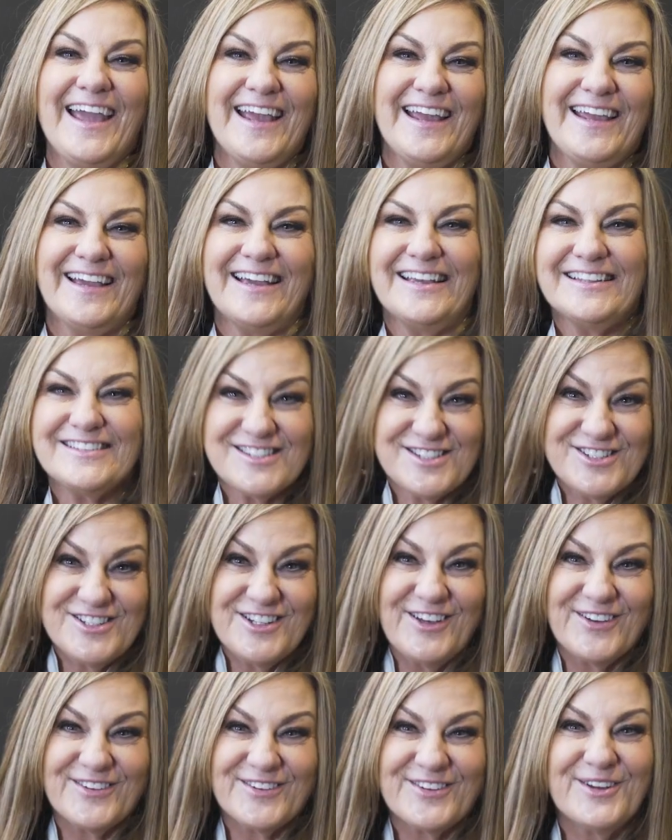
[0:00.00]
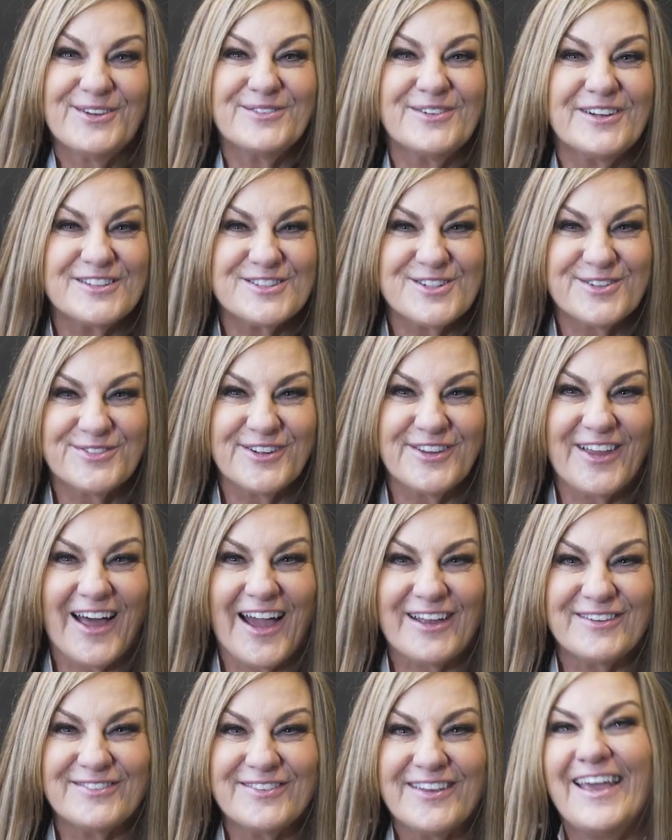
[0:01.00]
Hey, it's Jill, your Realtor for
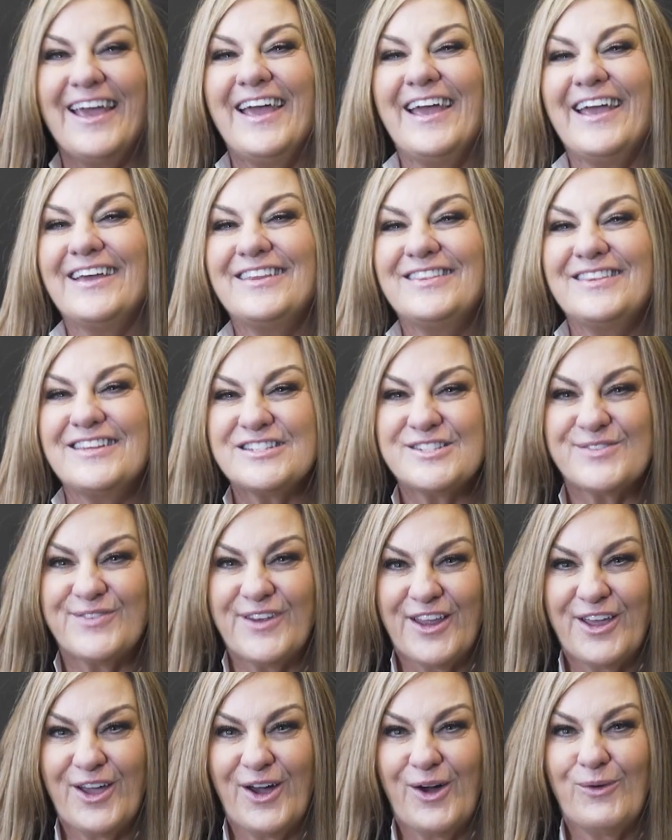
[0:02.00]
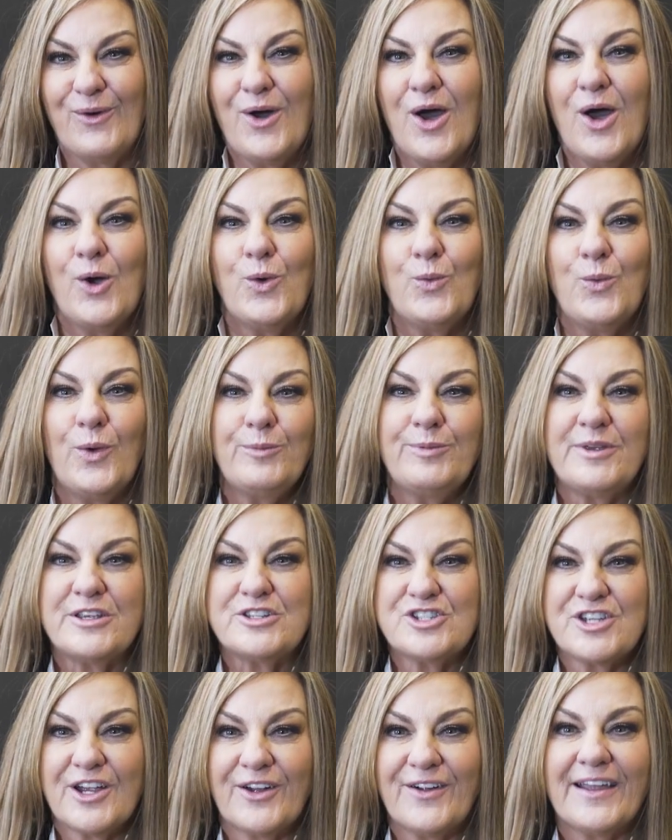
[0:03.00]
Life. In this video, we'll be
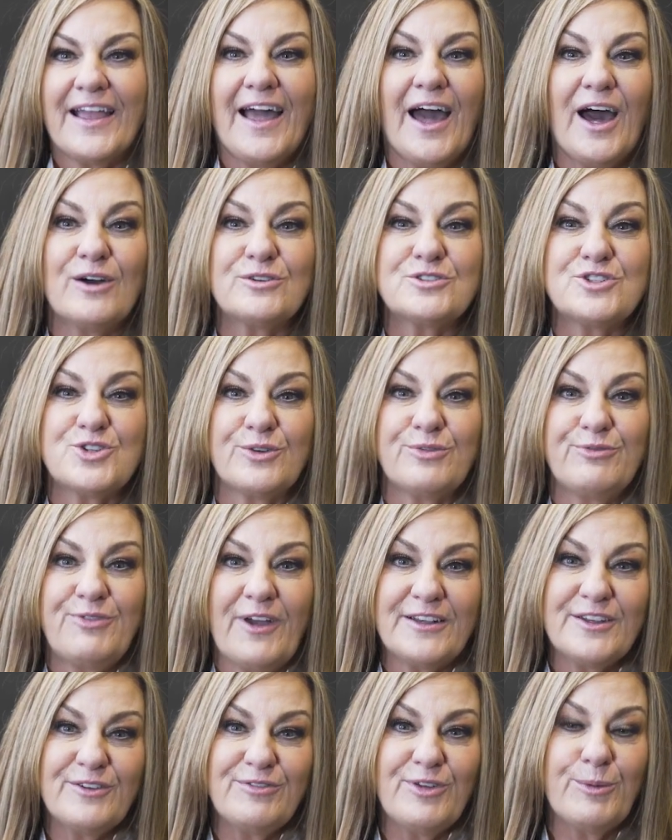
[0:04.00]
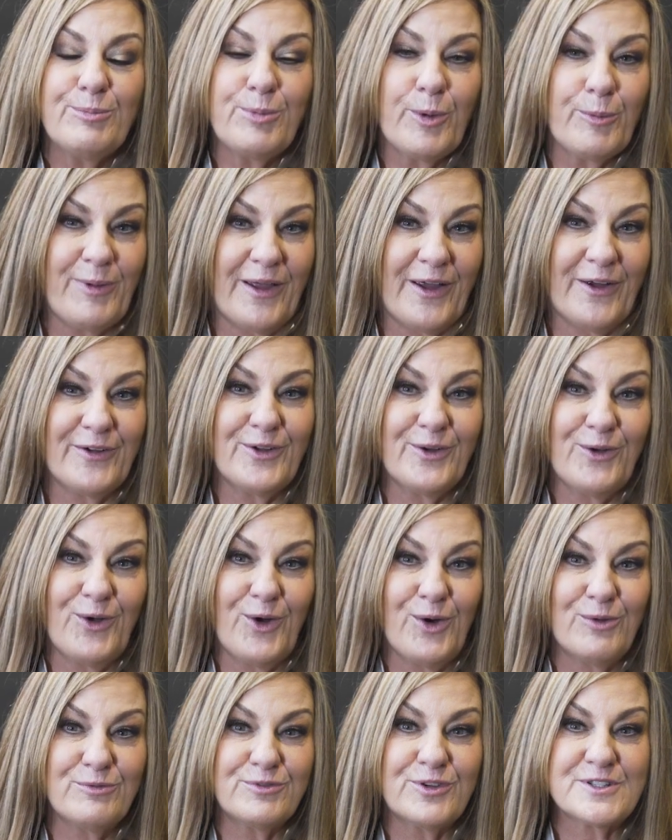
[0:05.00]
sharing how to effectively prepare your
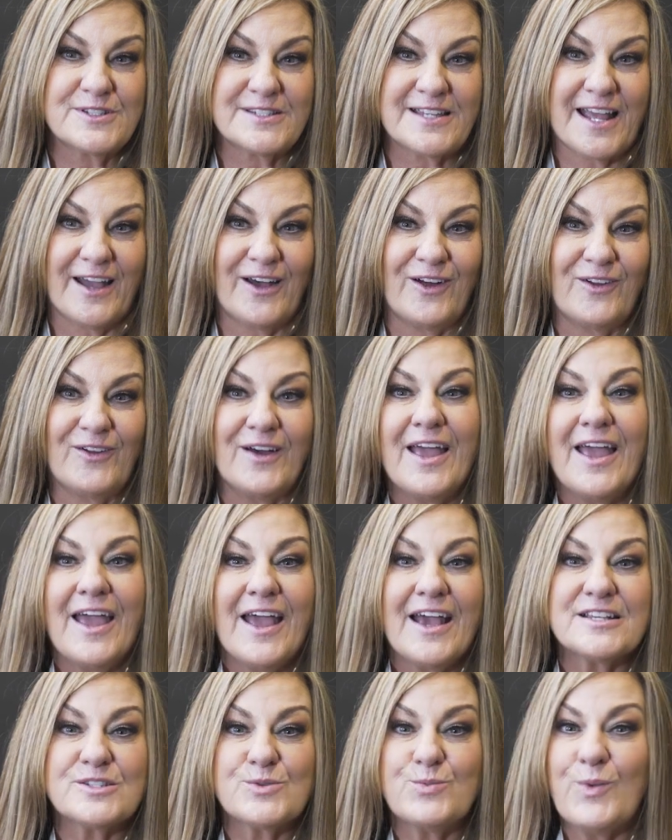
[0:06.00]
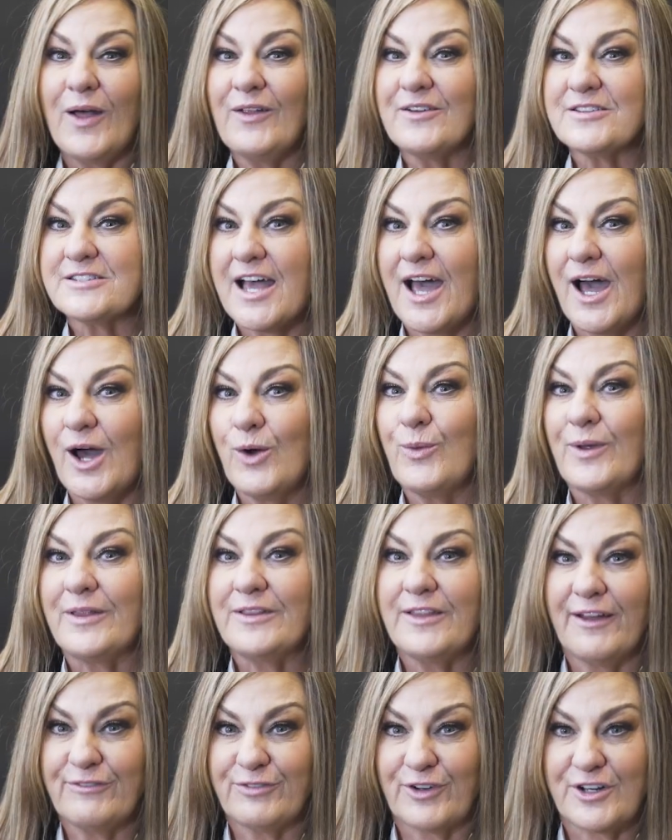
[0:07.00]
home for sale, as well as how we
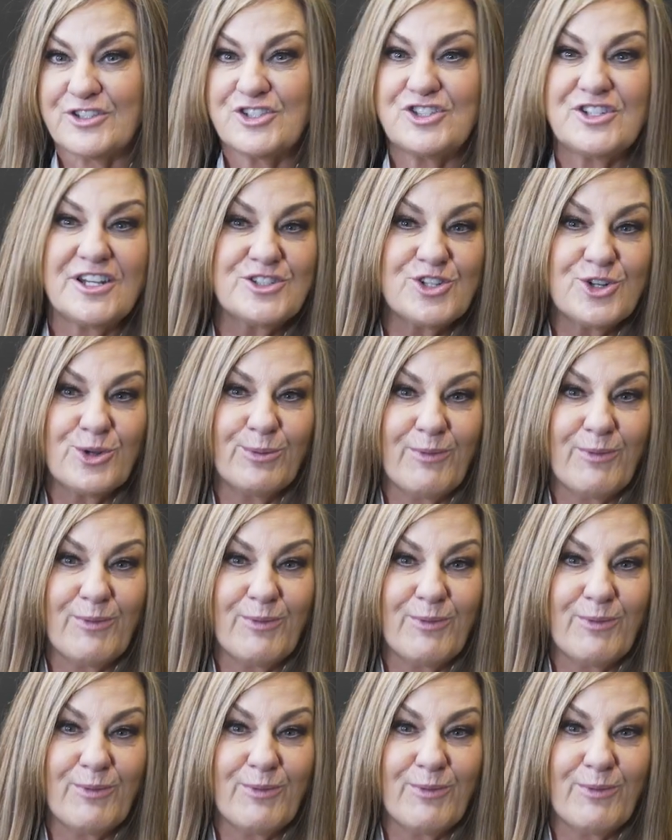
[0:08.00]
leverage digital